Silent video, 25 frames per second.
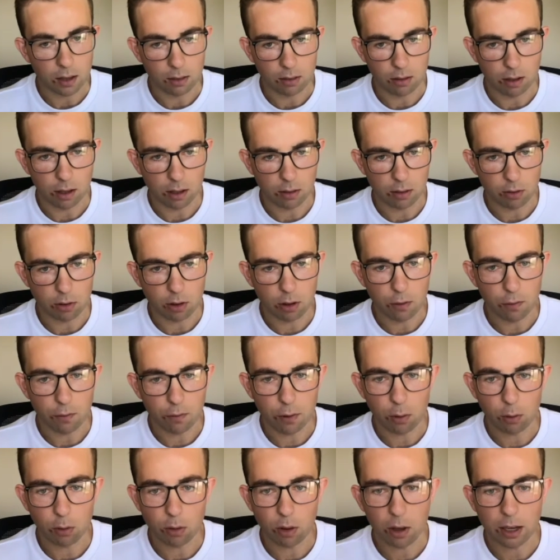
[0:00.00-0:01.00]
Uh, do you
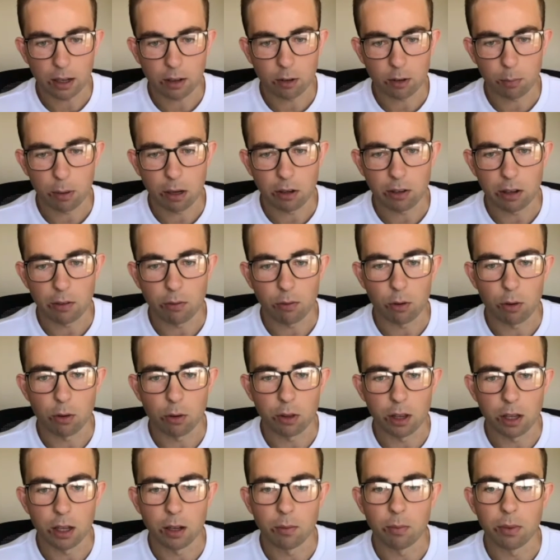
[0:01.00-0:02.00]
feel like, especially through
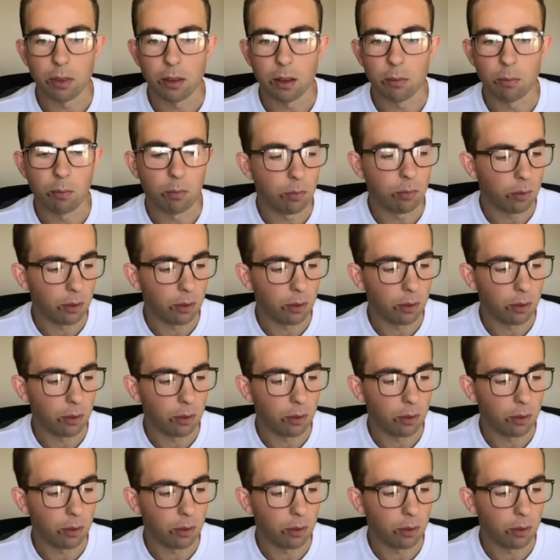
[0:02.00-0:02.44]
the, the,